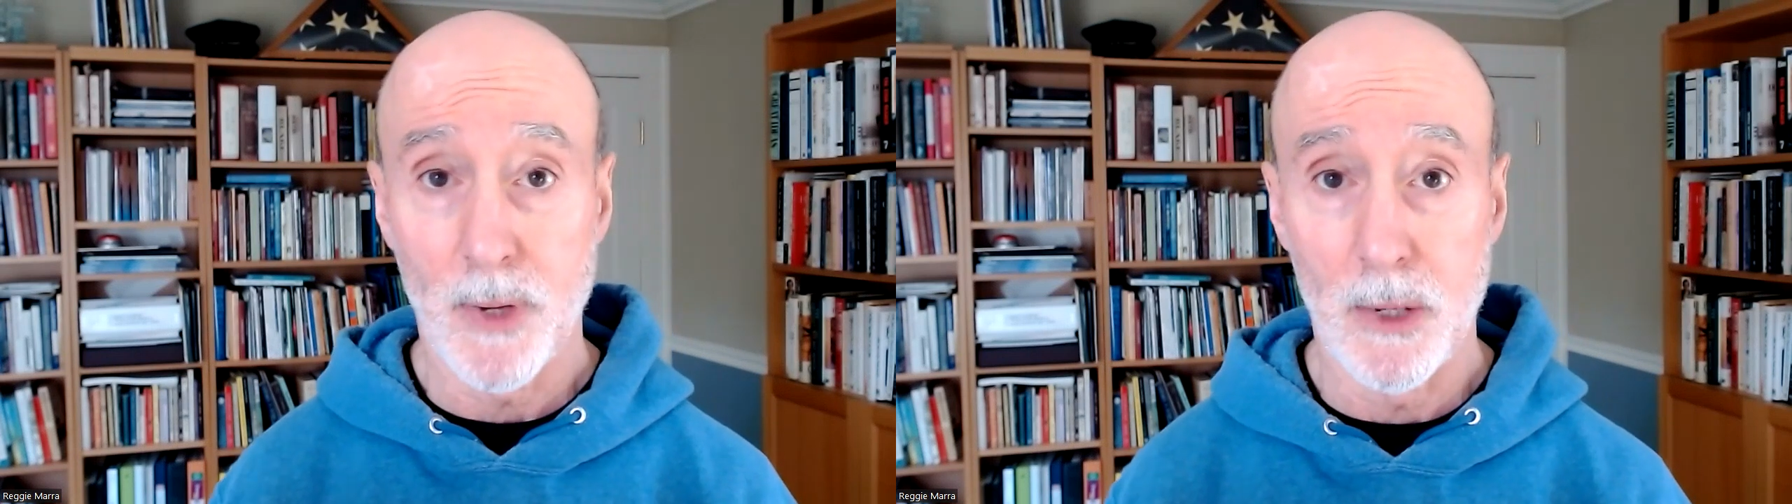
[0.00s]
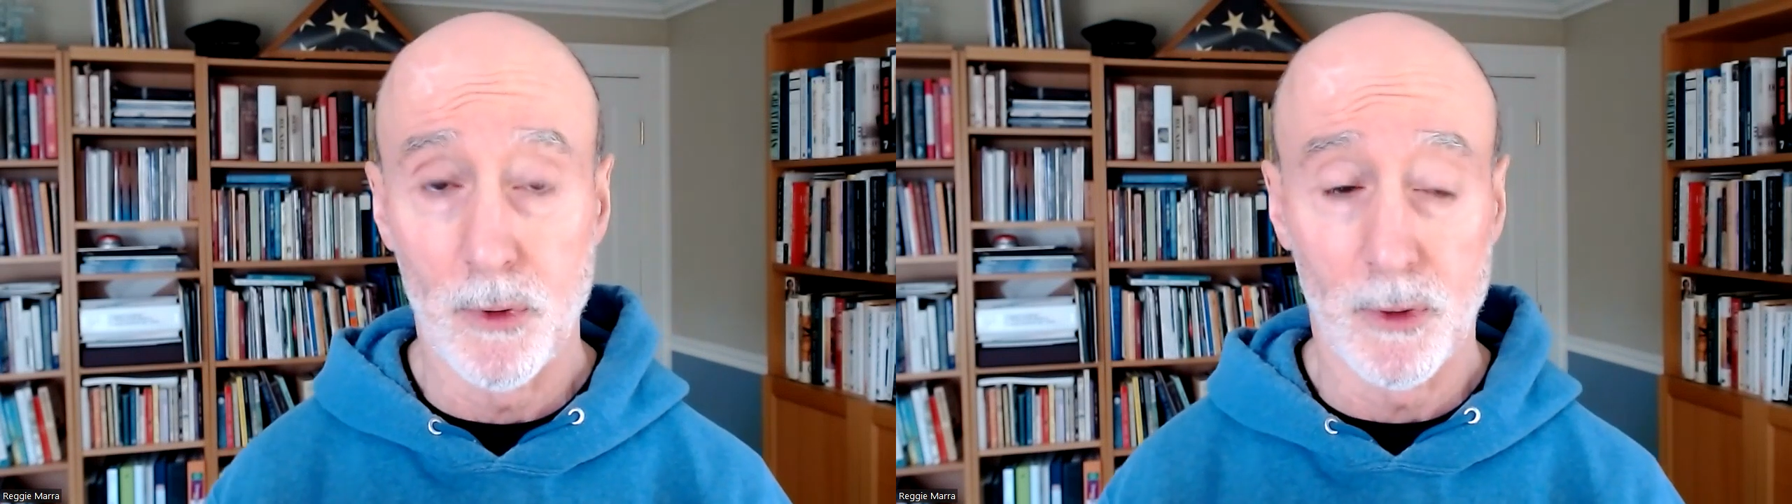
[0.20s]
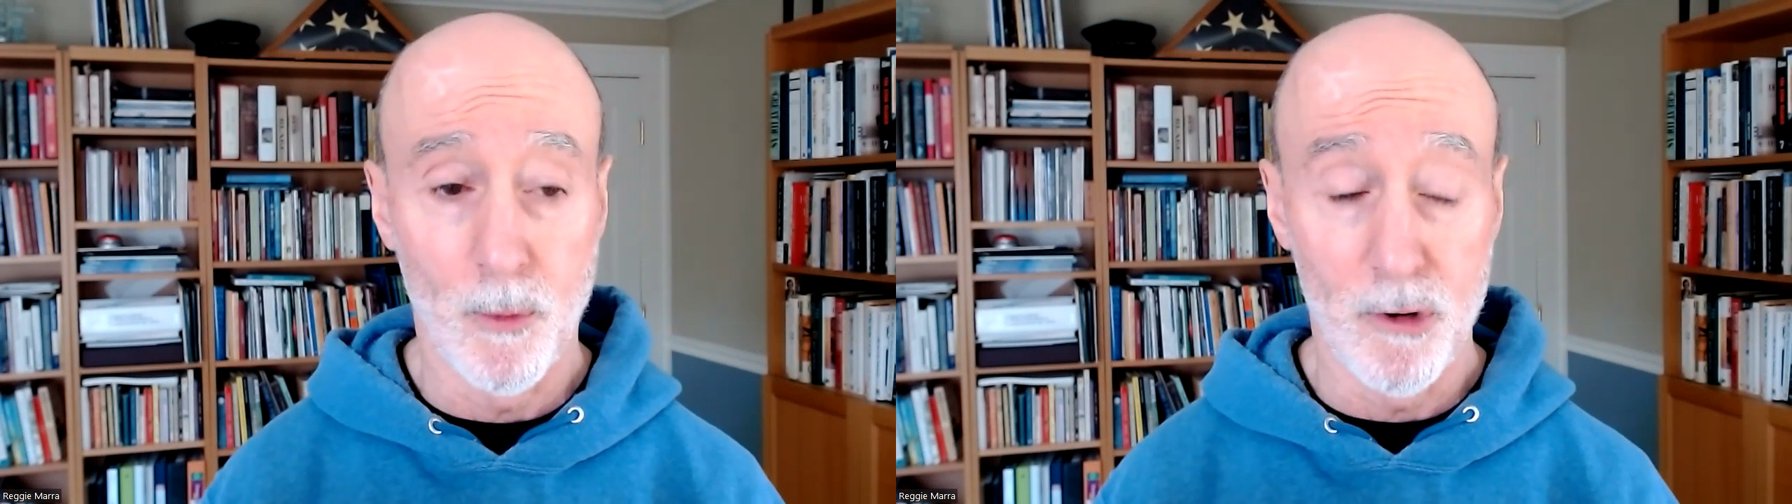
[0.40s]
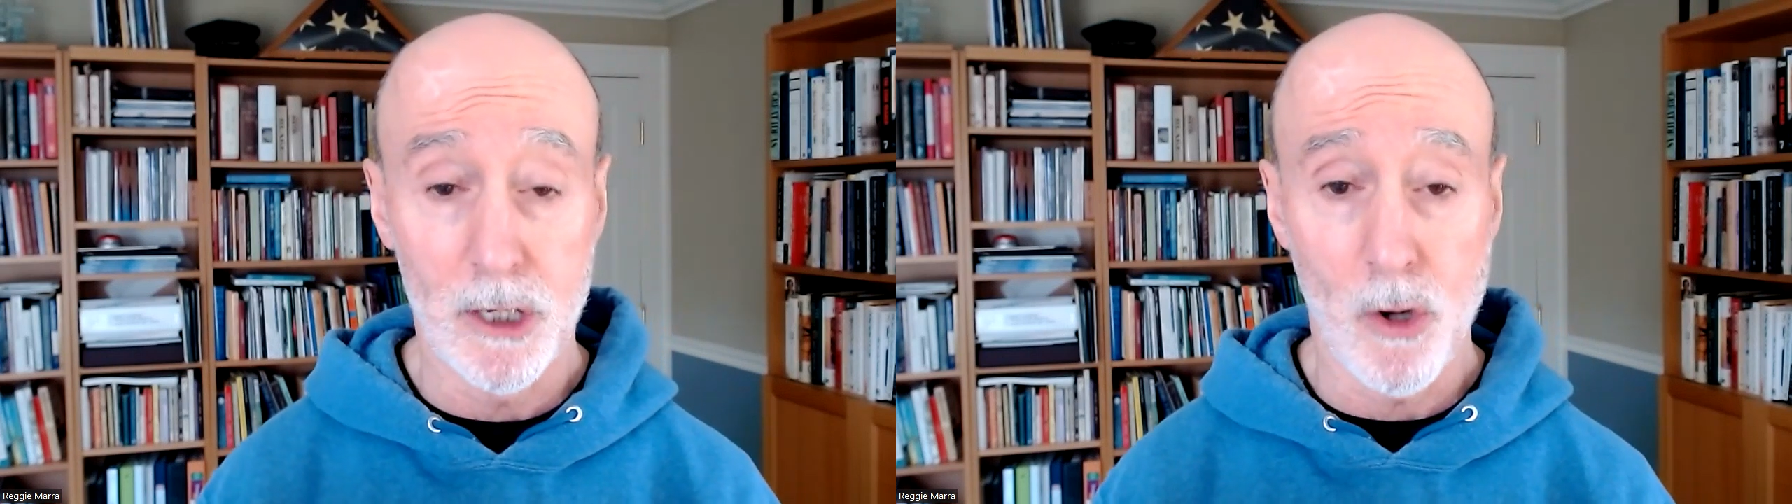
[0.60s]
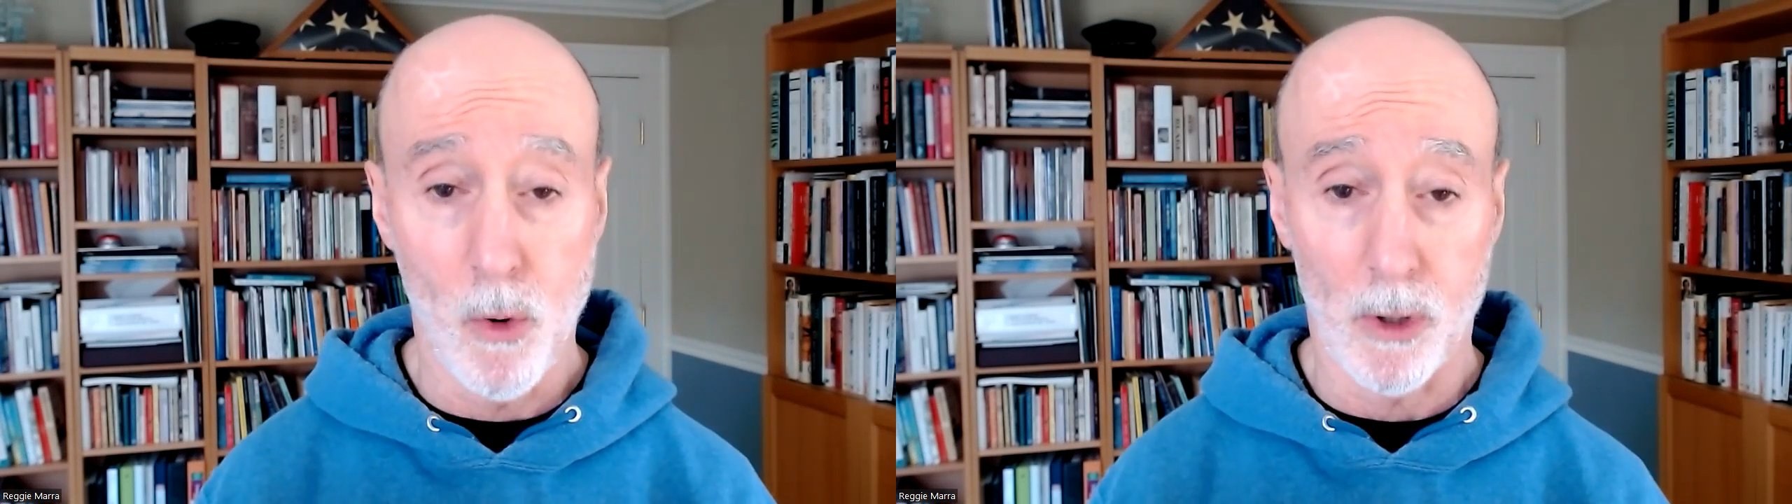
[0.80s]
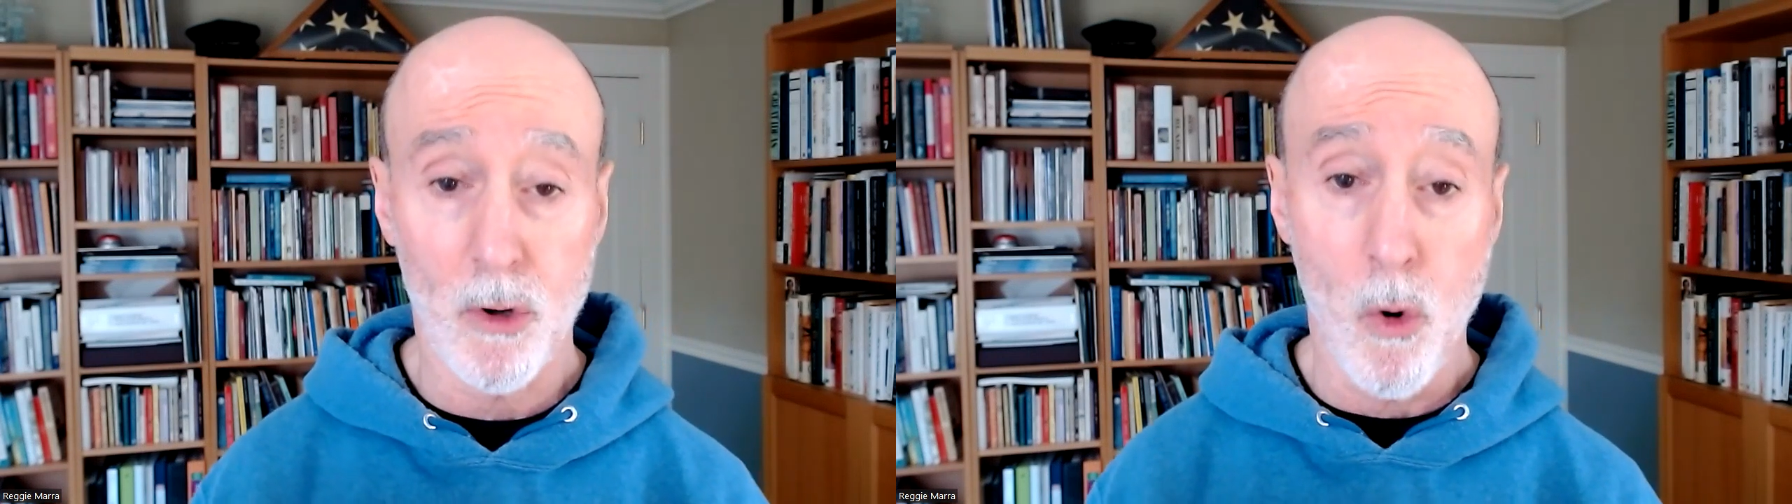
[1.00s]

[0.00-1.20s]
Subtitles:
He was a Marine Corps